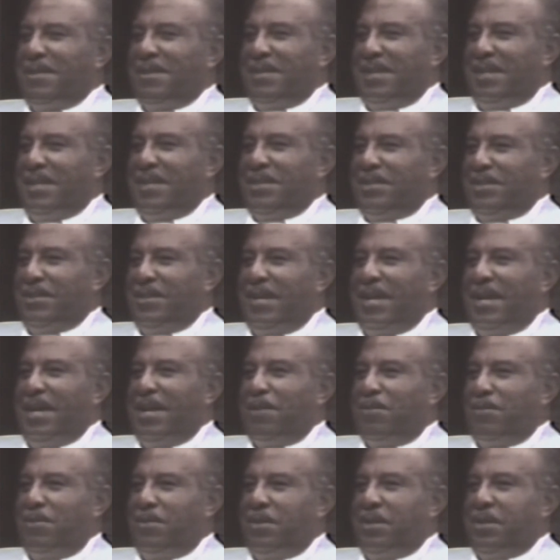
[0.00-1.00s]
as to how
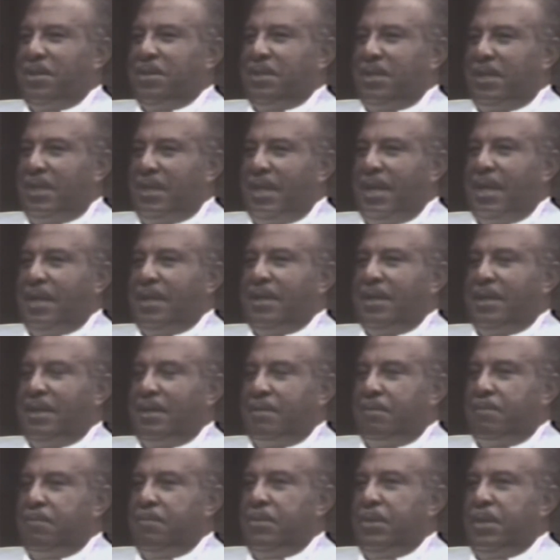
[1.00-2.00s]
one is selected.
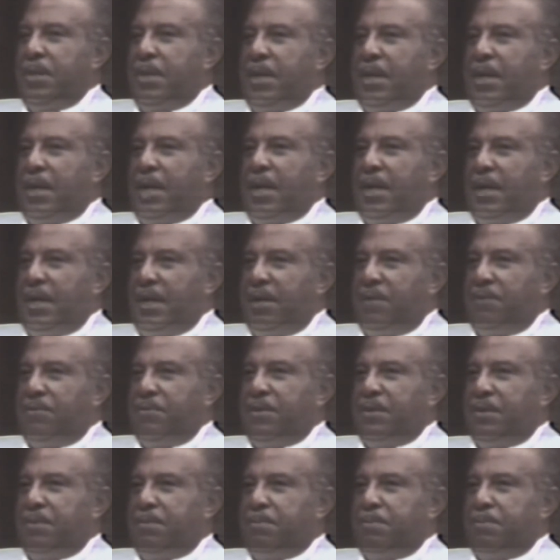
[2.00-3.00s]

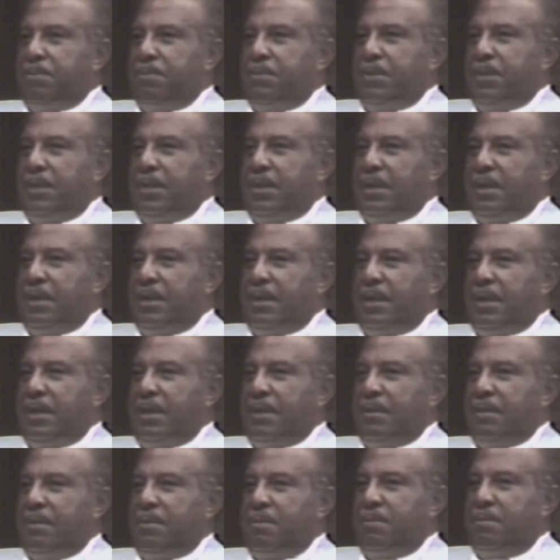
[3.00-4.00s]
However,
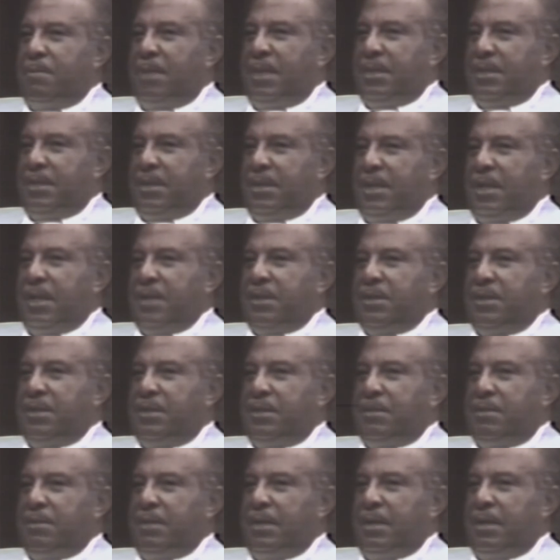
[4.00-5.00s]
my
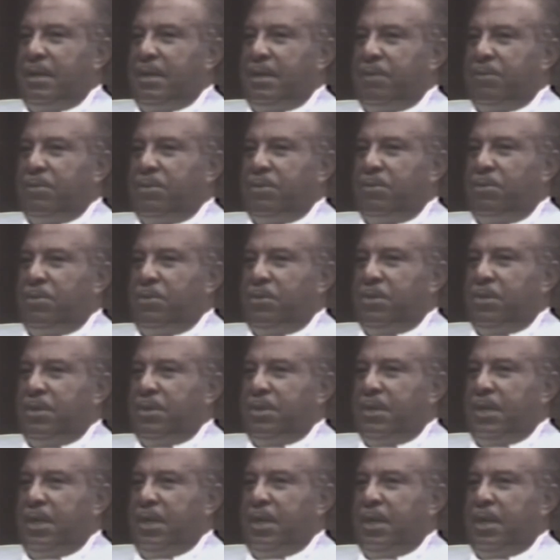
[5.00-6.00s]
selection, I would want to
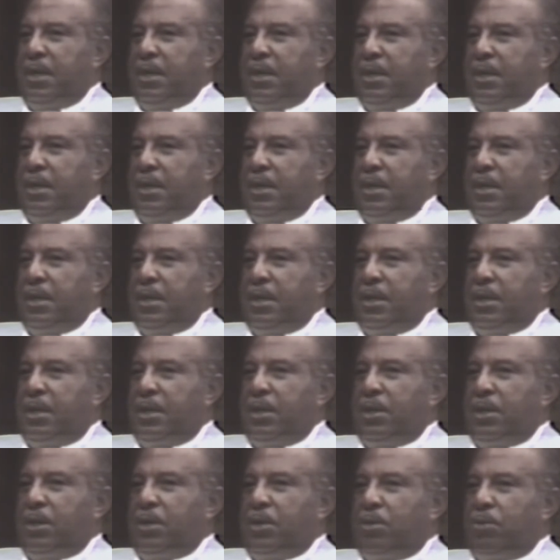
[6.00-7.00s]
think,
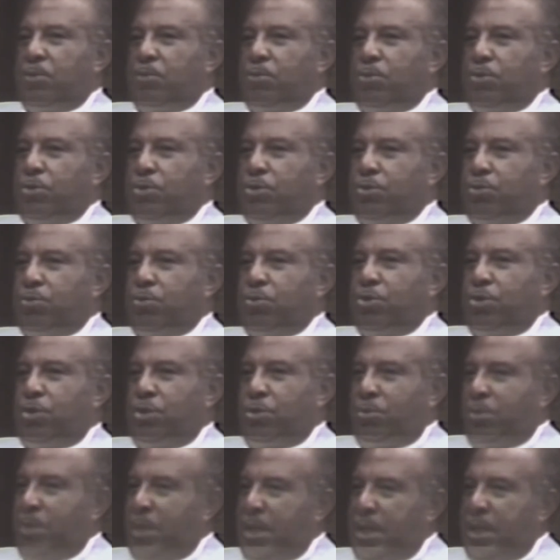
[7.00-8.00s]
was
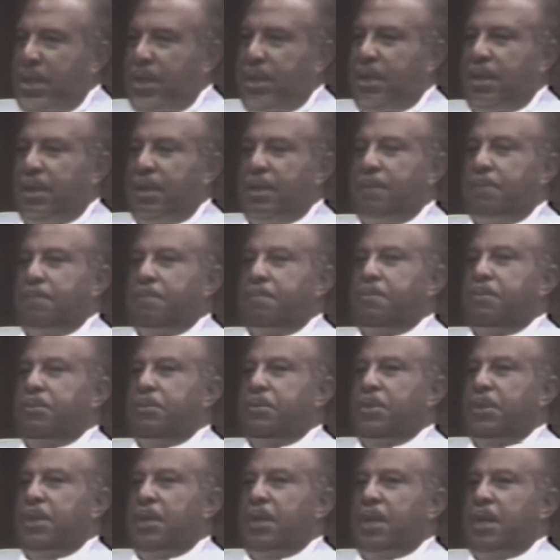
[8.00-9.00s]
unique.
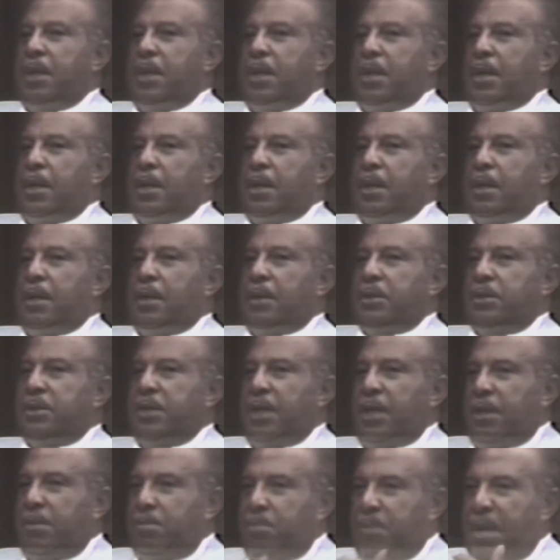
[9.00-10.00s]

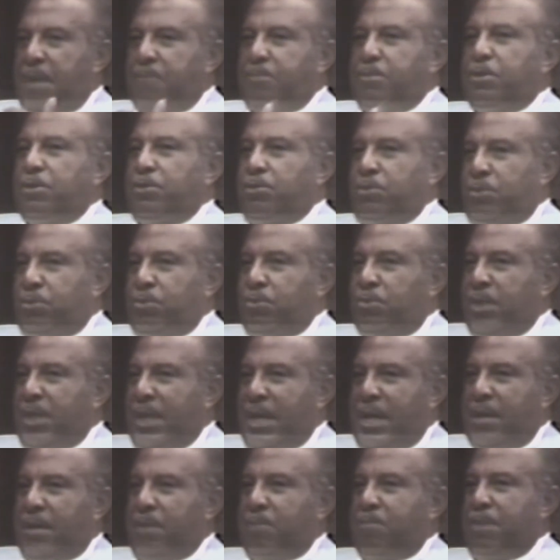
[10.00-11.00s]
Second Baptist was
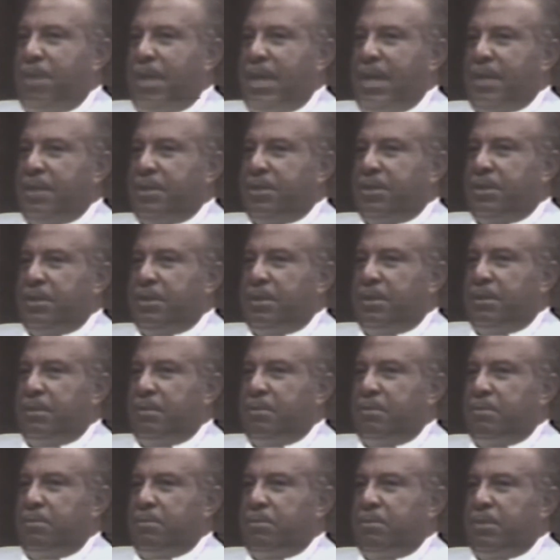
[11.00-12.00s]
without a pastor.
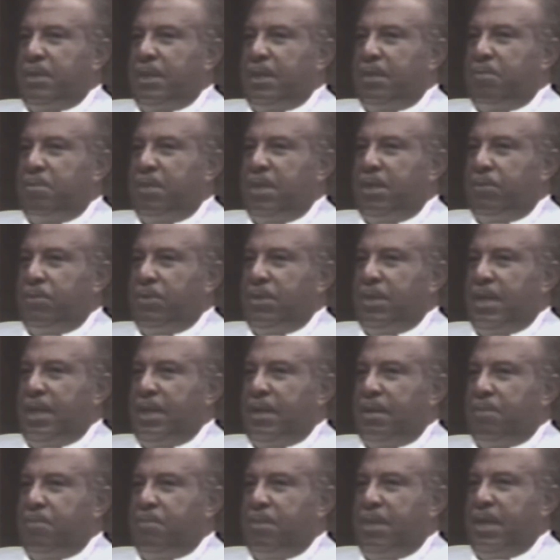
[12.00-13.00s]
They'd been without
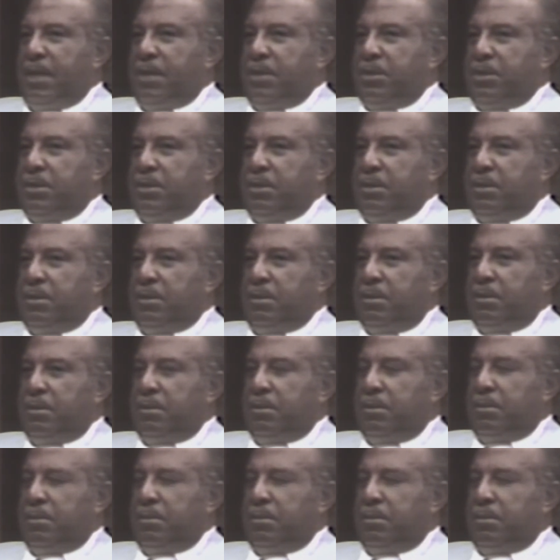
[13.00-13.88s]
a pastor.